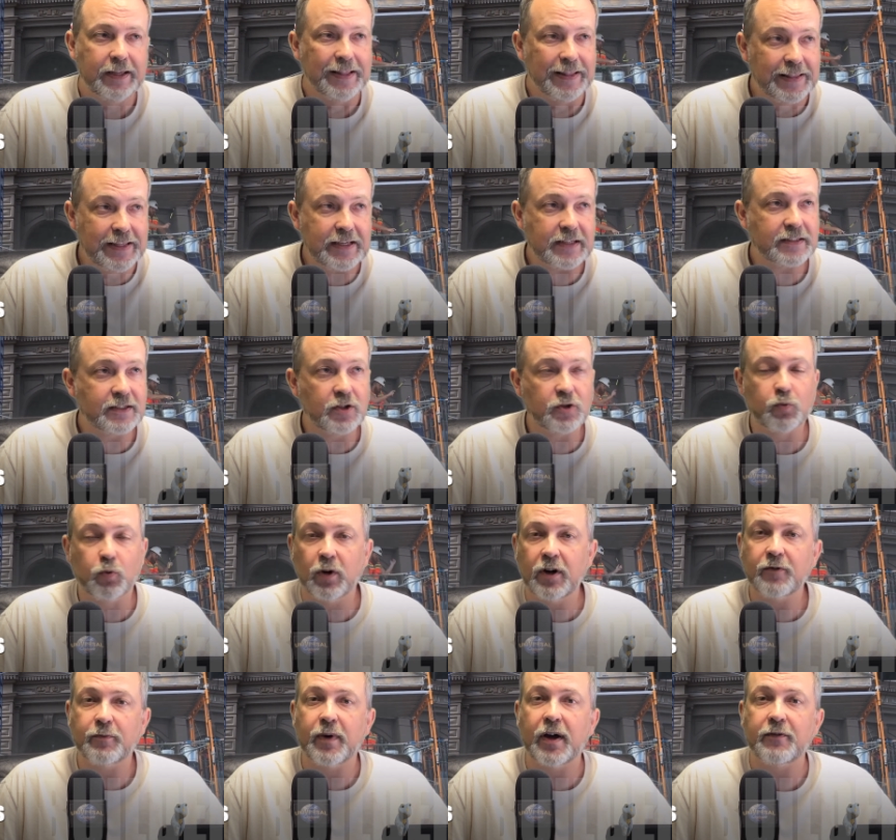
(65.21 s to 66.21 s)
This is
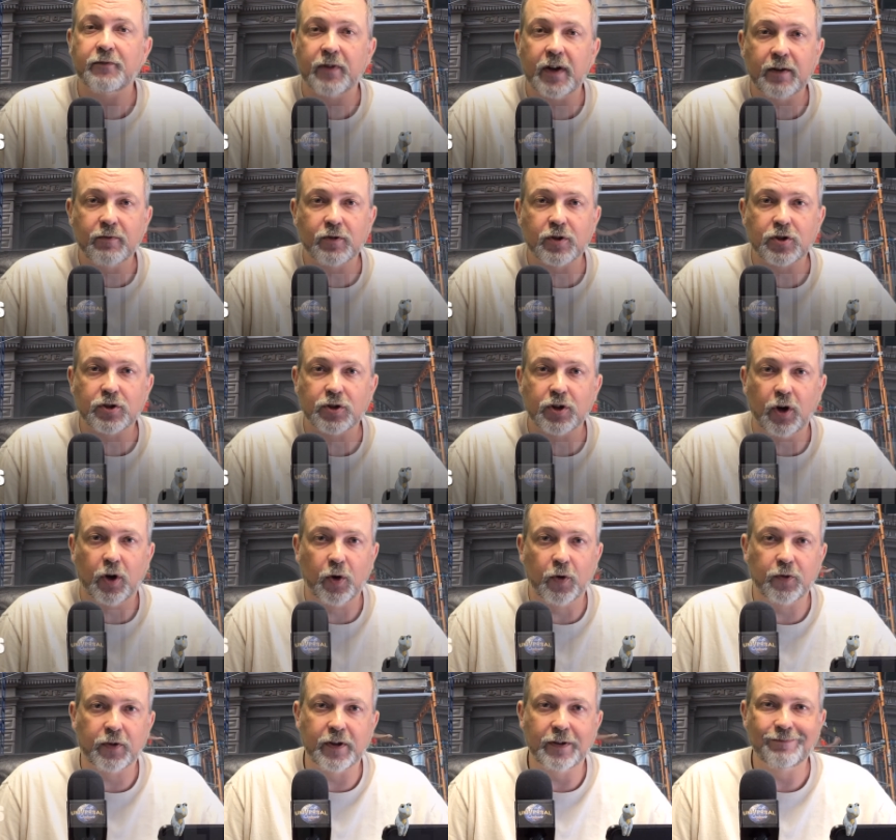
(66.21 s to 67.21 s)
one of my favorite
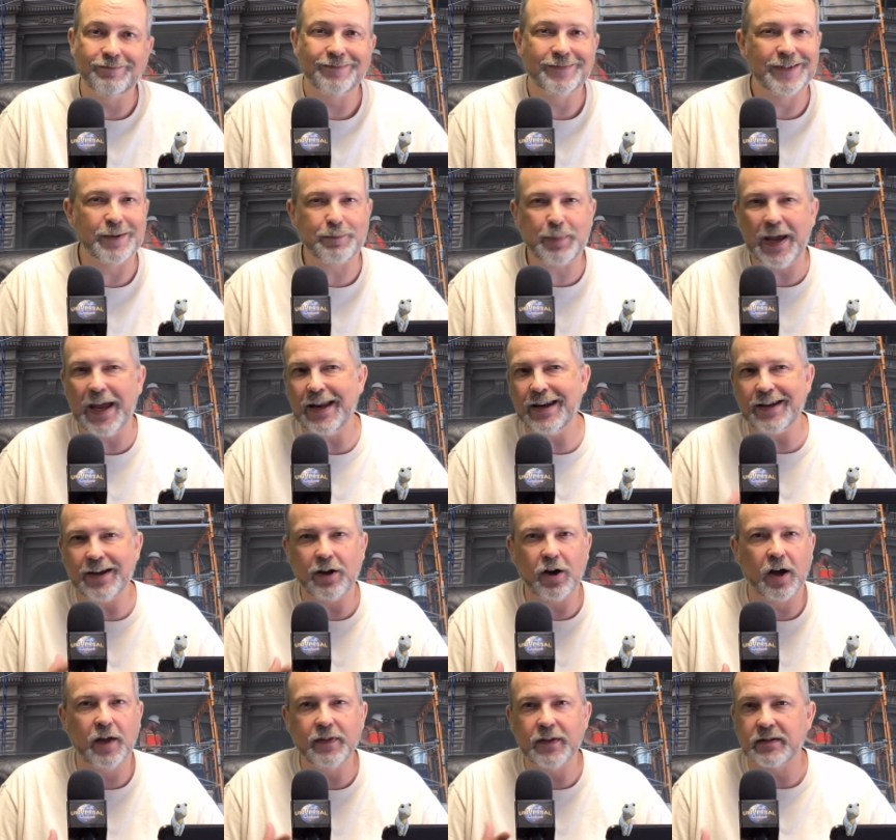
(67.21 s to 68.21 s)
shows, and
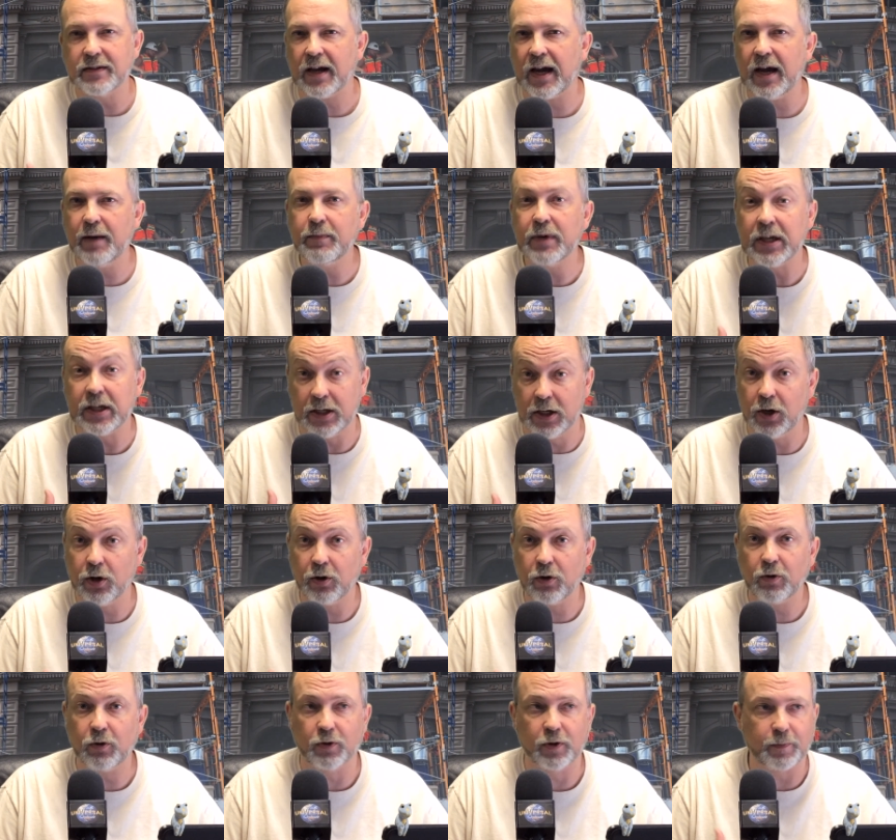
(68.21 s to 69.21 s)
depending on the time of
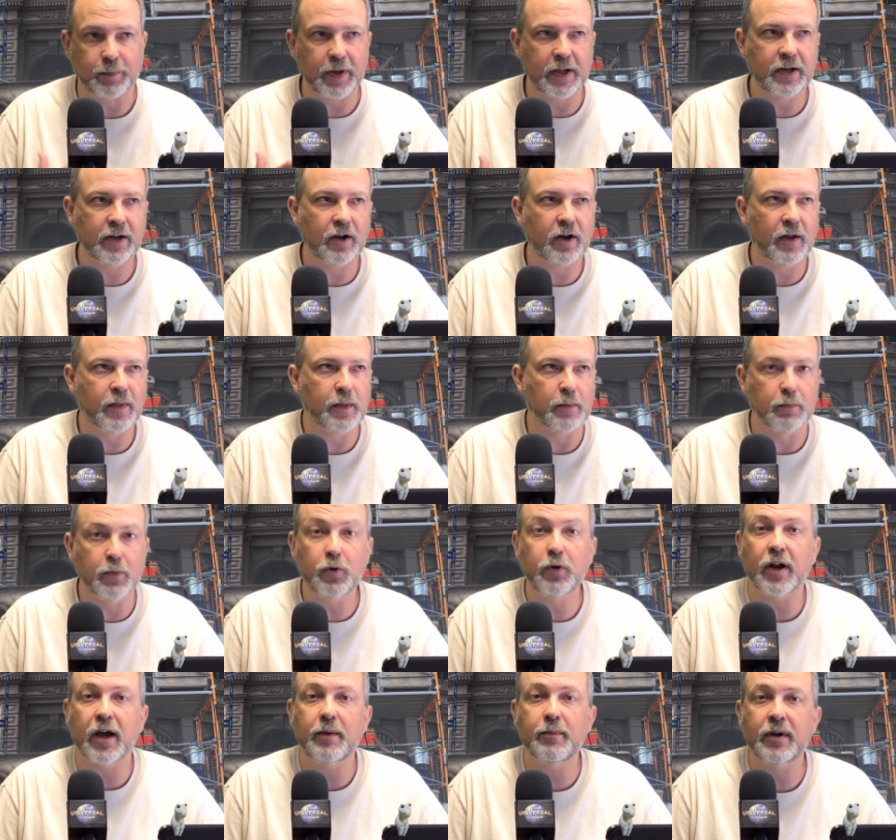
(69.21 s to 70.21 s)
year or depending on the
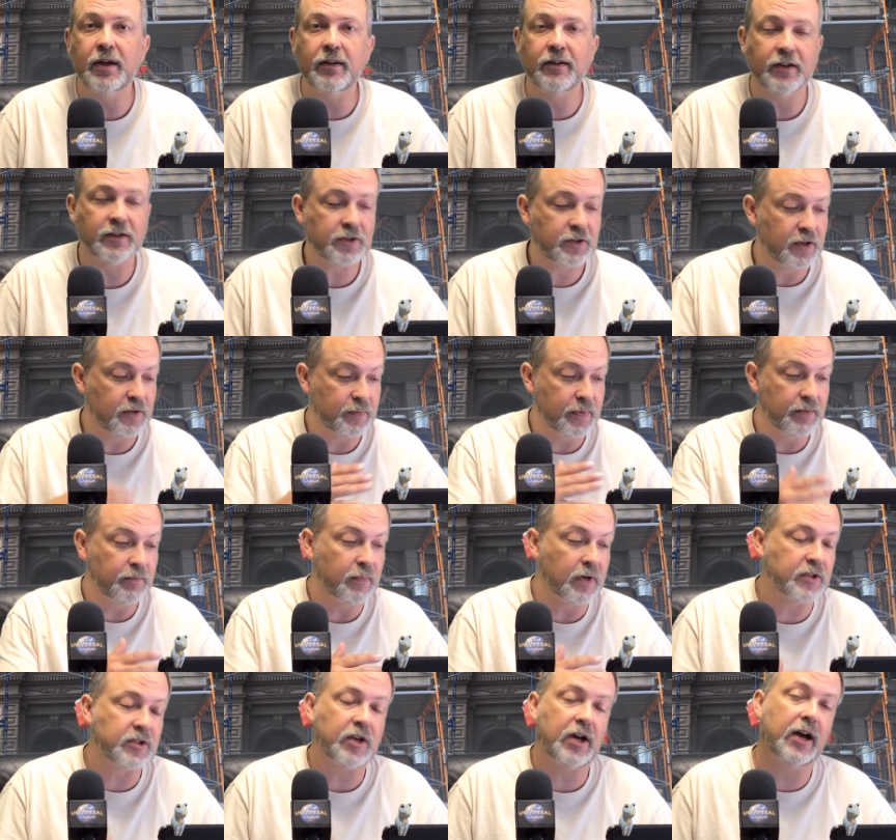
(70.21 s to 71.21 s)
mood I'm in, this could have been
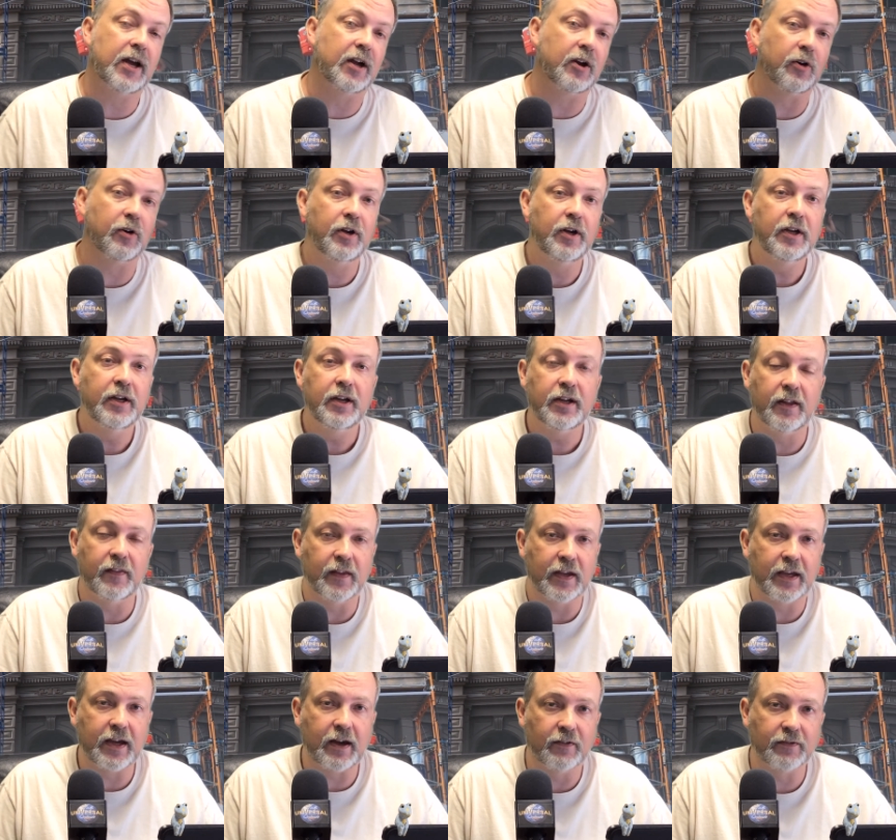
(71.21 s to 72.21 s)
much higher in
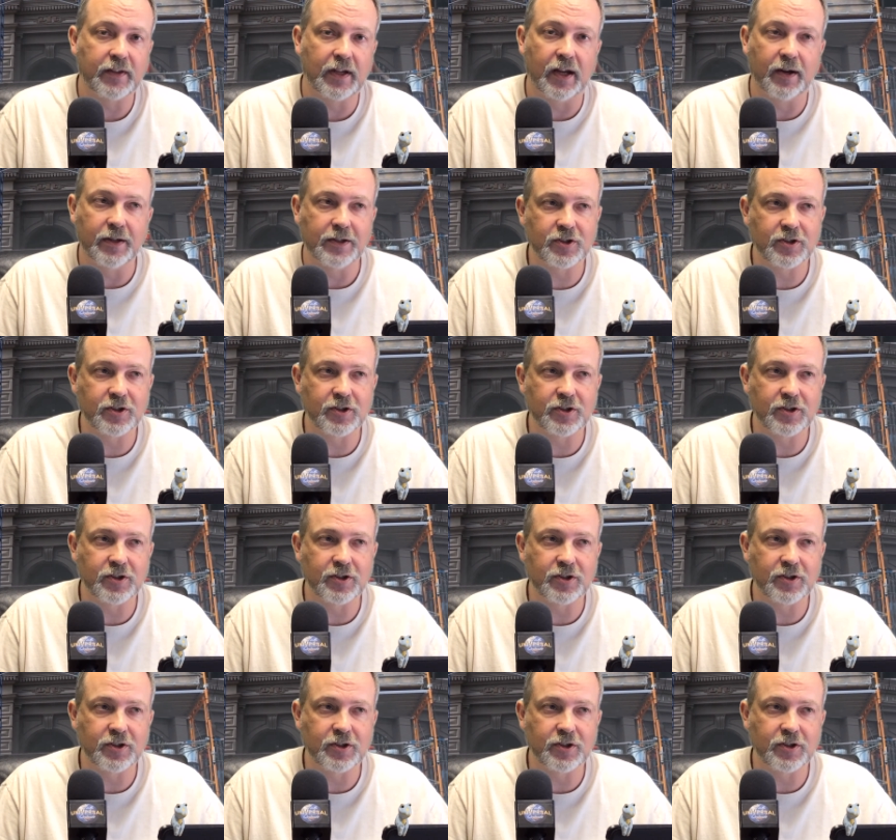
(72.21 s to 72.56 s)
the countdown.